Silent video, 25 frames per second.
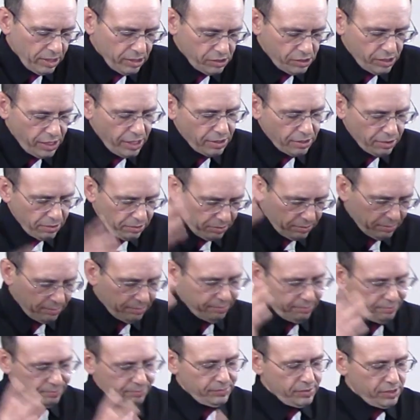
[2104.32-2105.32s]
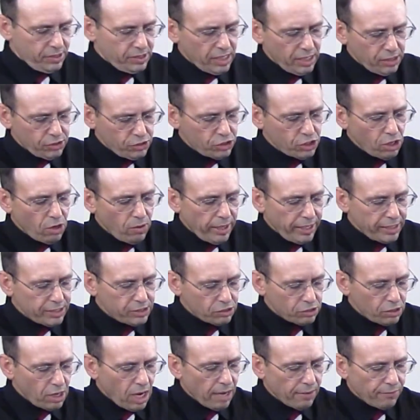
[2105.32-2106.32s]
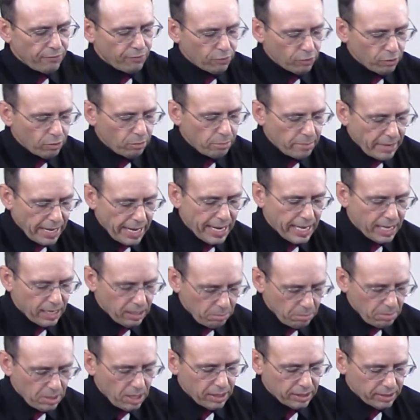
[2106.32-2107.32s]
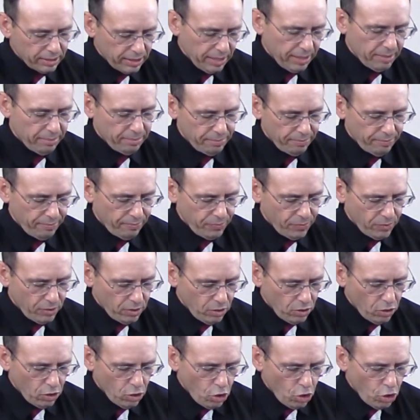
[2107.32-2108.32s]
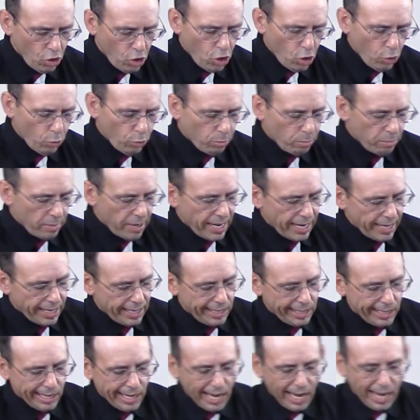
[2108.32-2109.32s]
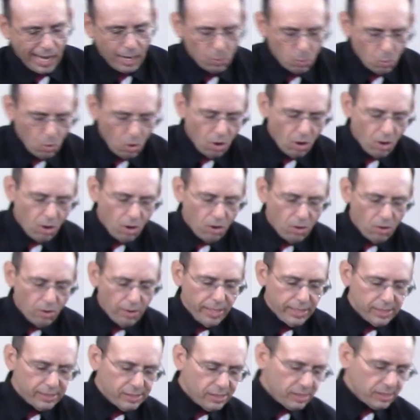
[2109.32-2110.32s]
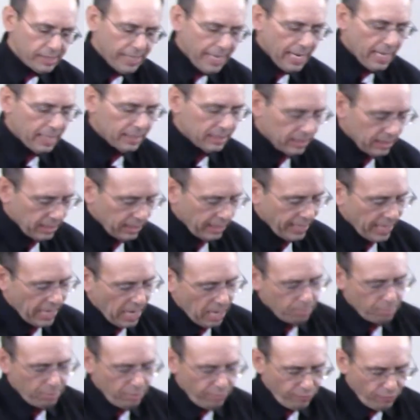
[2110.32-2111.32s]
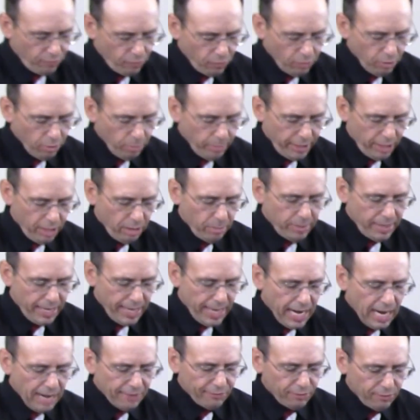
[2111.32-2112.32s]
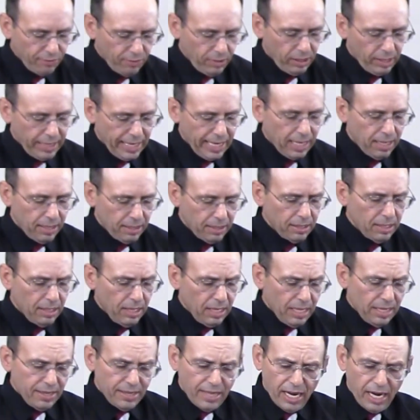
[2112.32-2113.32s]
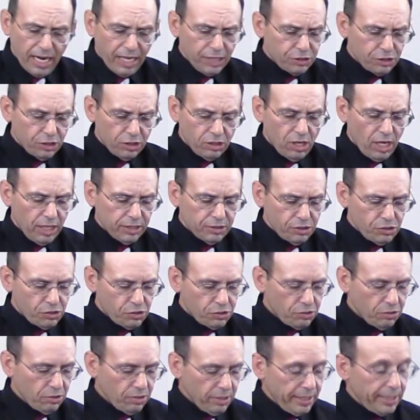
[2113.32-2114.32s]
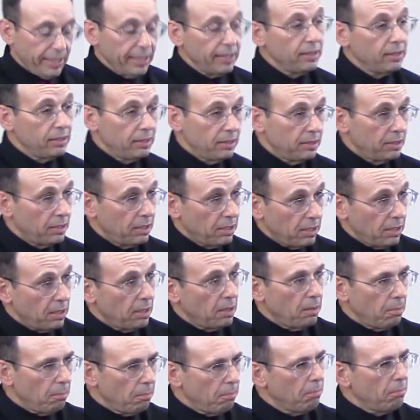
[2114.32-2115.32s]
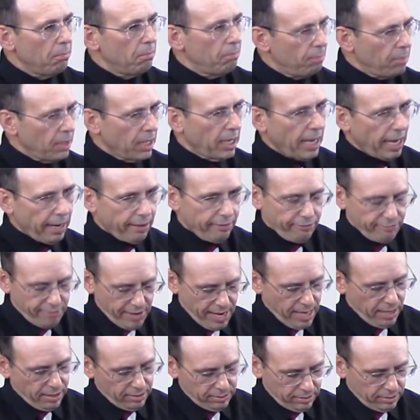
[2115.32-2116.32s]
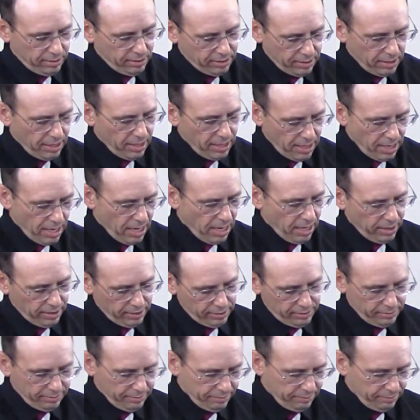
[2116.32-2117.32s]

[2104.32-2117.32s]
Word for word: Ezekiel said, so I sought for a man among them who would make a wall and stand in the gap before me on behalf of the land, that I should not destroy it, but I found none.